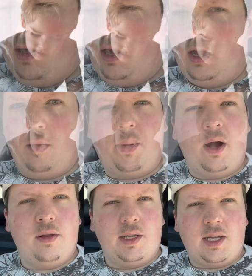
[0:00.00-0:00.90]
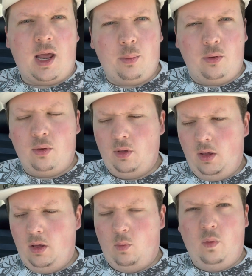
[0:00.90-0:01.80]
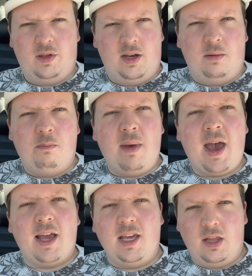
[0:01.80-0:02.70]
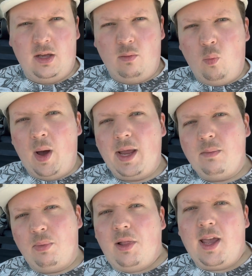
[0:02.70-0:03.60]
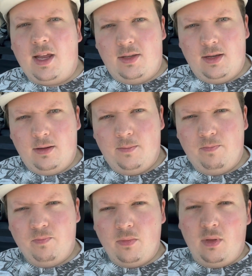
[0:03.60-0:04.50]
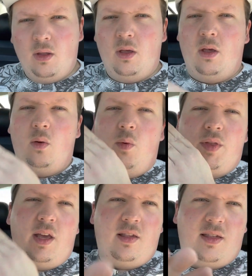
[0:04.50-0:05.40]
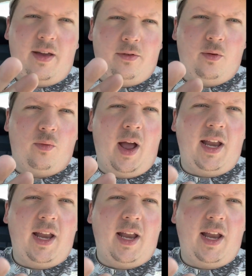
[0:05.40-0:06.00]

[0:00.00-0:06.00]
And upon the table was an immaculate white plate with a severed right